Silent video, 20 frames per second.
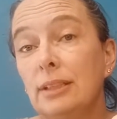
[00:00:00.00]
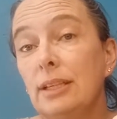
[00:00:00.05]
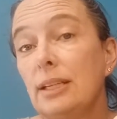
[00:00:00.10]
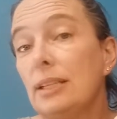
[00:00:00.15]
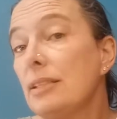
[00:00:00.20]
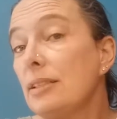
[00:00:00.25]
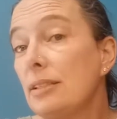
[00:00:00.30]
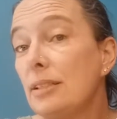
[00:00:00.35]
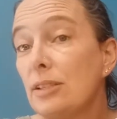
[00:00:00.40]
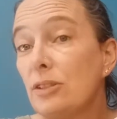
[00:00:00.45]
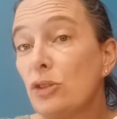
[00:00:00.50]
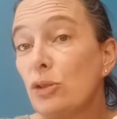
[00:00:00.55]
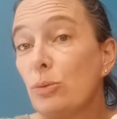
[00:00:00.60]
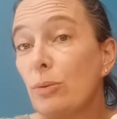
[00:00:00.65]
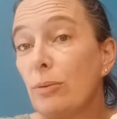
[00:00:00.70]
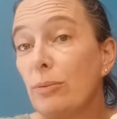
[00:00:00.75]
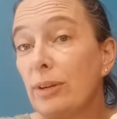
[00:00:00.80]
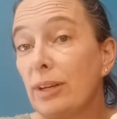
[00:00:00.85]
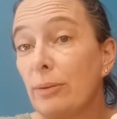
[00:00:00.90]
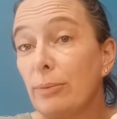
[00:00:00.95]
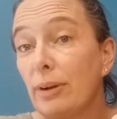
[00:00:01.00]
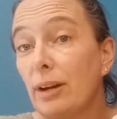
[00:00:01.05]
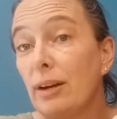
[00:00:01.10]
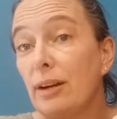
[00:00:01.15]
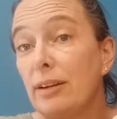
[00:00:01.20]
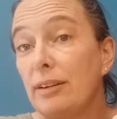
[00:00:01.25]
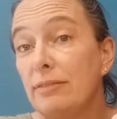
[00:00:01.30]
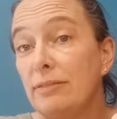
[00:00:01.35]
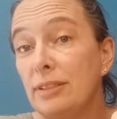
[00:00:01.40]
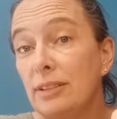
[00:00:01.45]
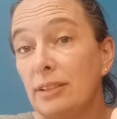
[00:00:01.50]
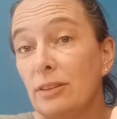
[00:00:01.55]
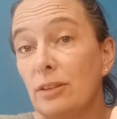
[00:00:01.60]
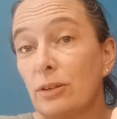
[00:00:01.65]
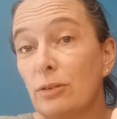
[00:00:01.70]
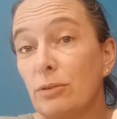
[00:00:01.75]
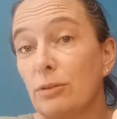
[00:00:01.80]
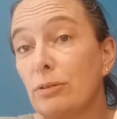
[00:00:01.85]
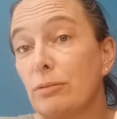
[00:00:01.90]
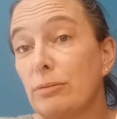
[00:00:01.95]
it stitched while we arrived, and the
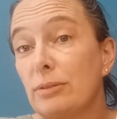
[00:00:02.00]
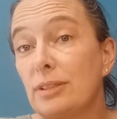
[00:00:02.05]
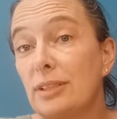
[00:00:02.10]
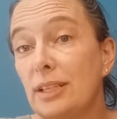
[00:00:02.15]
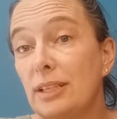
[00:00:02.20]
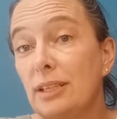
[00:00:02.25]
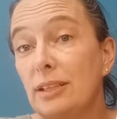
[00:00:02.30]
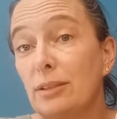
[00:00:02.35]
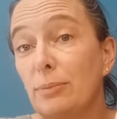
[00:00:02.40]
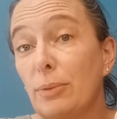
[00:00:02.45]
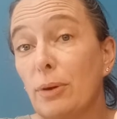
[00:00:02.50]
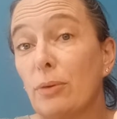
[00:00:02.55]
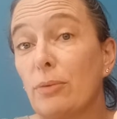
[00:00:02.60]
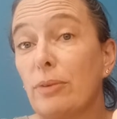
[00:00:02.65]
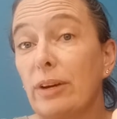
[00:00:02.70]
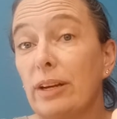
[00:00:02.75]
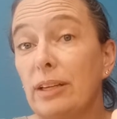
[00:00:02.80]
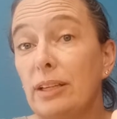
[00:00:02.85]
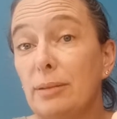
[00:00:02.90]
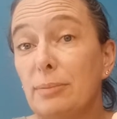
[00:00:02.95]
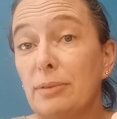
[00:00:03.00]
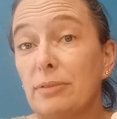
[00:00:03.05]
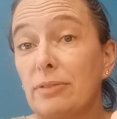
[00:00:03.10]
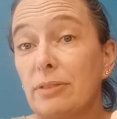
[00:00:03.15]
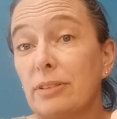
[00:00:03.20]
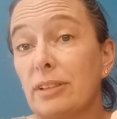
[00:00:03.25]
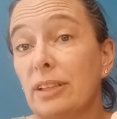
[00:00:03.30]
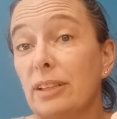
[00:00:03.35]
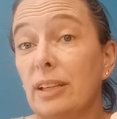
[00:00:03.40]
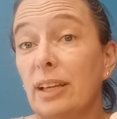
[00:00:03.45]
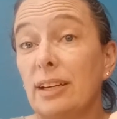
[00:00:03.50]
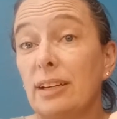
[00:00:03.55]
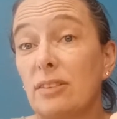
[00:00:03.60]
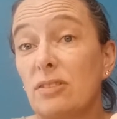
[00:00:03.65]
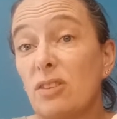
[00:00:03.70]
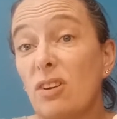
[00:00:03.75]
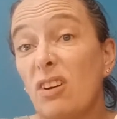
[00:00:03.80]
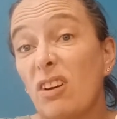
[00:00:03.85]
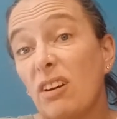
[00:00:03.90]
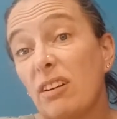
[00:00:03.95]
crew was getting the boat ready before they'd let
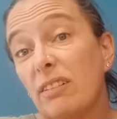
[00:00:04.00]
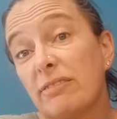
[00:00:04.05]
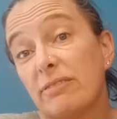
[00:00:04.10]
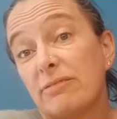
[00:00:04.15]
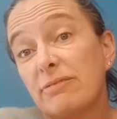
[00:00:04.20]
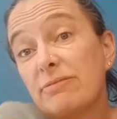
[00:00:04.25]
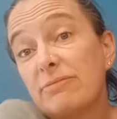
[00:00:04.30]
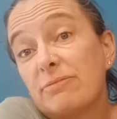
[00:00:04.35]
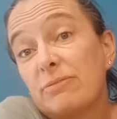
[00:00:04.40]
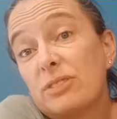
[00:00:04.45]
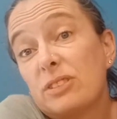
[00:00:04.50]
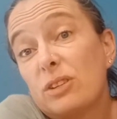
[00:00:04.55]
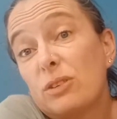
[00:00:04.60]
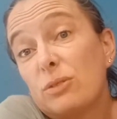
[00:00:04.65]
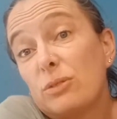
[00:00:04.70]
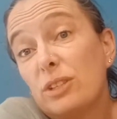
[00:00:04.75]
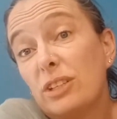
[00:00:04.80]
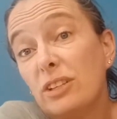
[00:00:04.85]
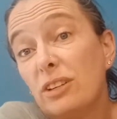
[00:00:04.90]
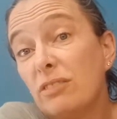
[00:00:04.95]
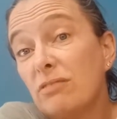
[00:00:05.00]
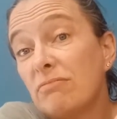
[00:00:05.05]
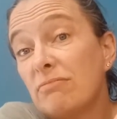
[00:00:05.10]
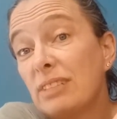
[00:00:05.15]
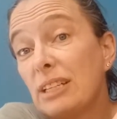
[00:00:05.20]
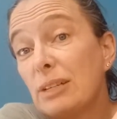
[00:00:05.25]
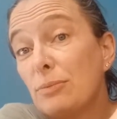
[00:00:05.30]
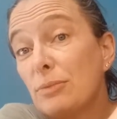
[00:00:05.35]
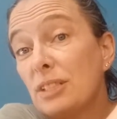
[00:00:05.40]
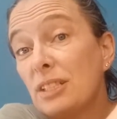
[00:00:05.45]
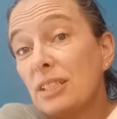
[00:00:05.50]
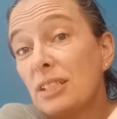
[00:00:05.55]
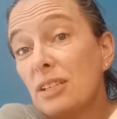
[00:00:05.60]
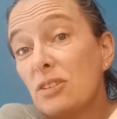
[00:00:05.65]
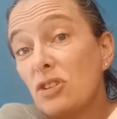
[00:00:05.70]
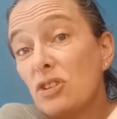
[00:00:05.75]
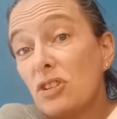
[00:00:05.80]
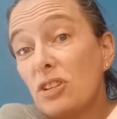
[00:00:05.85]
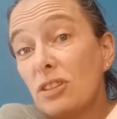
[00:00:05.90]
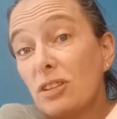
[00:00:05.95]
us off. So, it was
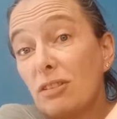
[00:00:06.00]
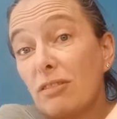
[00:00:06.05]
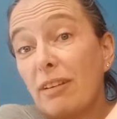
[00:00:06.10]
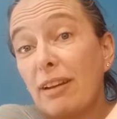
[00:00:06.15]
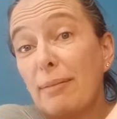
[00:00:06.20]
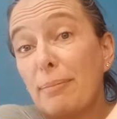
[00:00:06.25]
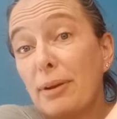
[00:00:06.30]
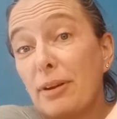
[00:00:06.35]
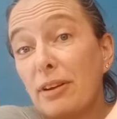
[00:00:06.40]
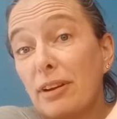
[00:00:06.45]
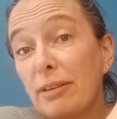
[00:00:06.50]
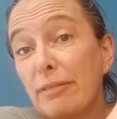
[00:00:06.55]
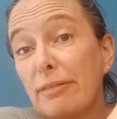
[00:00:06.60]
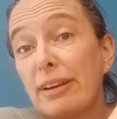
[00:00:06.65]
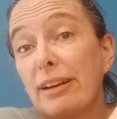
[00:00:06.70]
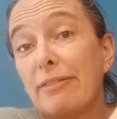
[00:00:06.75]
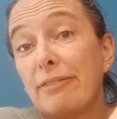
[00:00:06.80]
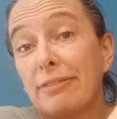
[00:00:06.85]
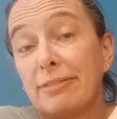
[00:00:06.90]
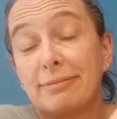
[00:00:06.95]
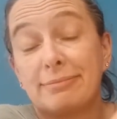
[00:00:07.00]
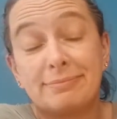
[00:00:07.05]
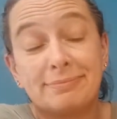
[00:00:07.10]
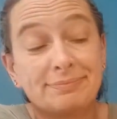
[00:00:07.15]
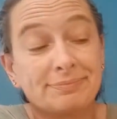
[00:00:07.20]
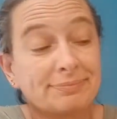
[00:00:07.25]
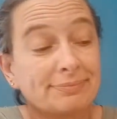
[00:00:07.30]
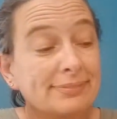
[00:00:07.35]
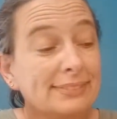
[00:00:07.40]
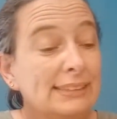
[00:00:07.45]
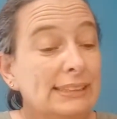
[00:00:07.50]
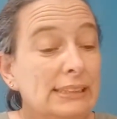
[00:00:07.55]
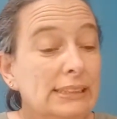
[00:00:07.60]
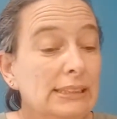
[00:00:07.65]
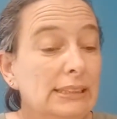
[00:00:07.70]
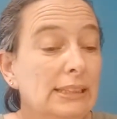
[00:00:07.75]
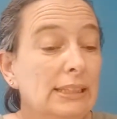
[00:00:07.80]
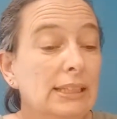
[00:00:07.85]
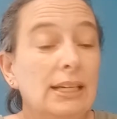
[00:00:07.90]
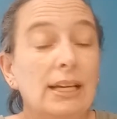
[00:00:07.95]
stitched at the Great Barrier Reef.
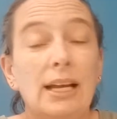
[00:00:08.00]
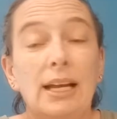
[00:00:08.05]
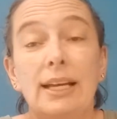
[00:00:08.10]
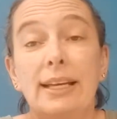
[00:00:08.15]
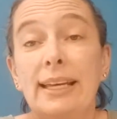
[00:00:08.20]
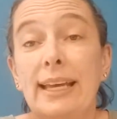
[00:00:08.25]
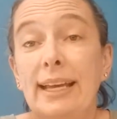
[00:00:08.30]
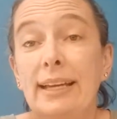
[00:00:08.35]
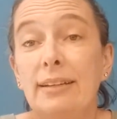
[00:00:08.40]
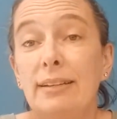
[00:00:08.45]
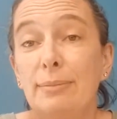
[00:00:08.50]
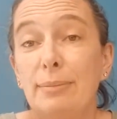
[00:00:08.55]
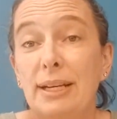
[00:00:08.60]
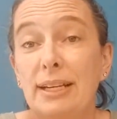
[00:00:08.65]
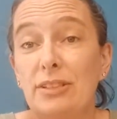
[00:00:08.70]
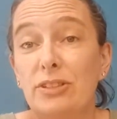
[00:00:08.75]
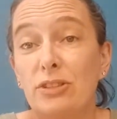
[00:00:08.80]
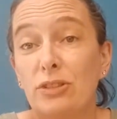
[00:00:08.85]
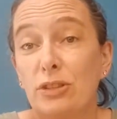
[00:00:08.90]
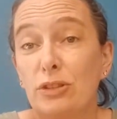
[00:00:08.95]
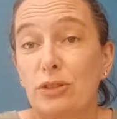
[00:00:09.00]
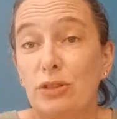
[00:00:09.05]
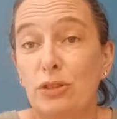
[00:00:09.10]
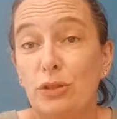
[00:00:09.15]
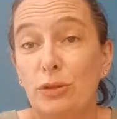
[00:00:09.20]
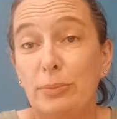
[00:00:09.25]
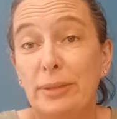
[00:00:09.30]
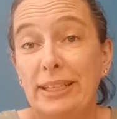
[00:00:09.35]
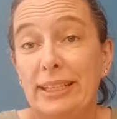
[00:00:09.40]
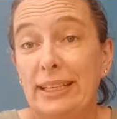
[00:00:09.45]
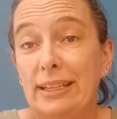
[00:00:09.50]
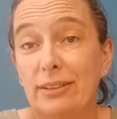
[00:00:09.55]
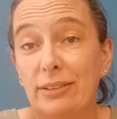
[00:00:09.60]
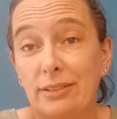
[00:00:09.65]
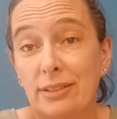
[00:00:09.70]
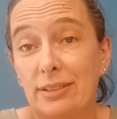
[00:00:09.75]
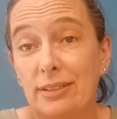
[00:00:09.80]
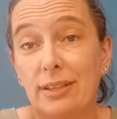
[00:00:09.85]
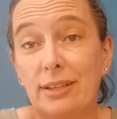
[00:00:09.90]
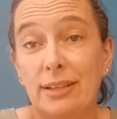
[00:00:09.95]
Can't imagine there's too many other
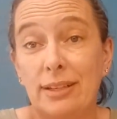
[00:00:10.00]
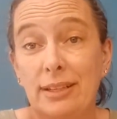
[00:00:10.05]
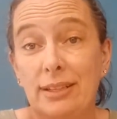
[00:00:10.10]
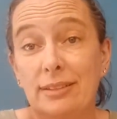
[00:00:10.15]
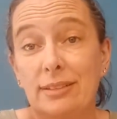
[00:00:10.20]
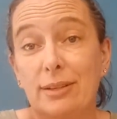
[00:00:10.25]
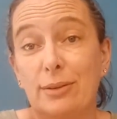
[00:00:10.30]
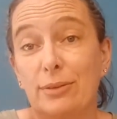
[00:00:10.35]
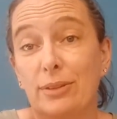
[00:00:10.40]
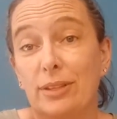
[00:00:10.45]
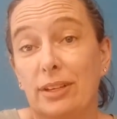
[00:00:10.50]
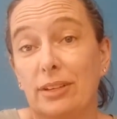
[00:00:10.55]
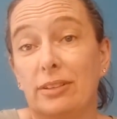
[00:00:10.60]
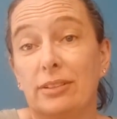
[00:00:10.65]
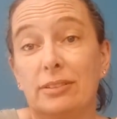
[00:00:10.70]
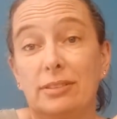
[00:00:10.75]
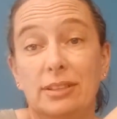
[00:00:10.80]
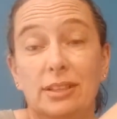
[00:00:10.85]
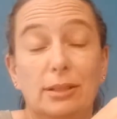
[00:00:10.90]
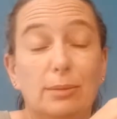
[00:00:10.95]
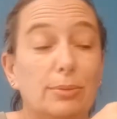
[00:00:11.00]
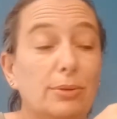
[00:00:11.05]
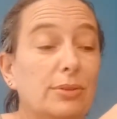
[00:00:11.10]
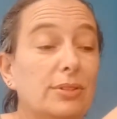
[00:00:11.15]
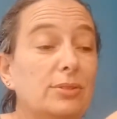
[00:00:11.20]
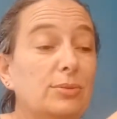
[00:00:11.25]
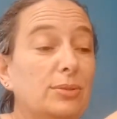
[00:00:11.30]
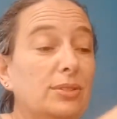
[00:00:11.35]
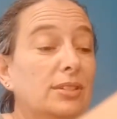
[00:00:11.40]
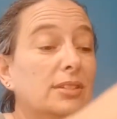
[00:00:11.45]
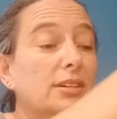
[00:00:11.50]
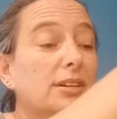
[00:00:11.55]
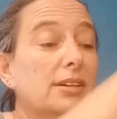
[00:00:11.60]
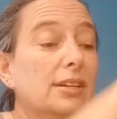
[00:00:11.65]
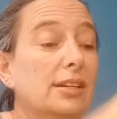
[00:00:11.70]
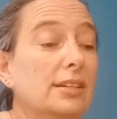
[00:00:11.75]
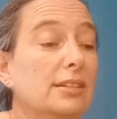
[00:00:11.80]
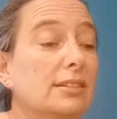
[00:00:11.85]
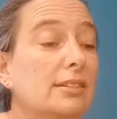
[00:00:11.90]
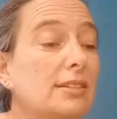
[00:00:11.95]
stockings out there. Little boys with
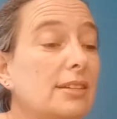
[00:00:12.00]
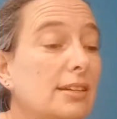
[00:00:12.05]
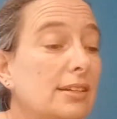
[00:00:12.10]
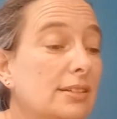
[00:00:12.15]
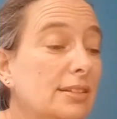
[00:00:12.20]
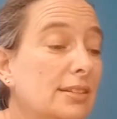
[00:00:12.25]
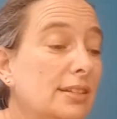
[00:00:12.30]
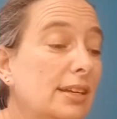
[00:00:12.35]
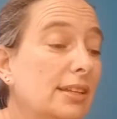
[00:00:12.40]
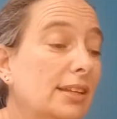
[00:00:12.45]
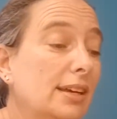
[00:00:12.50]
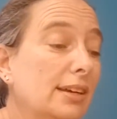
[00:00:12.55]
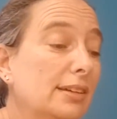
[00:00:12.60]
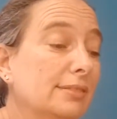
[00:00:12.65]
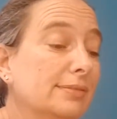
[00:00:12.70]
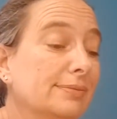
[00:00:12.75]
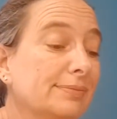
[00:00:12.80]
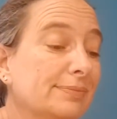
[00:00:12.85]
stockings, I can say that.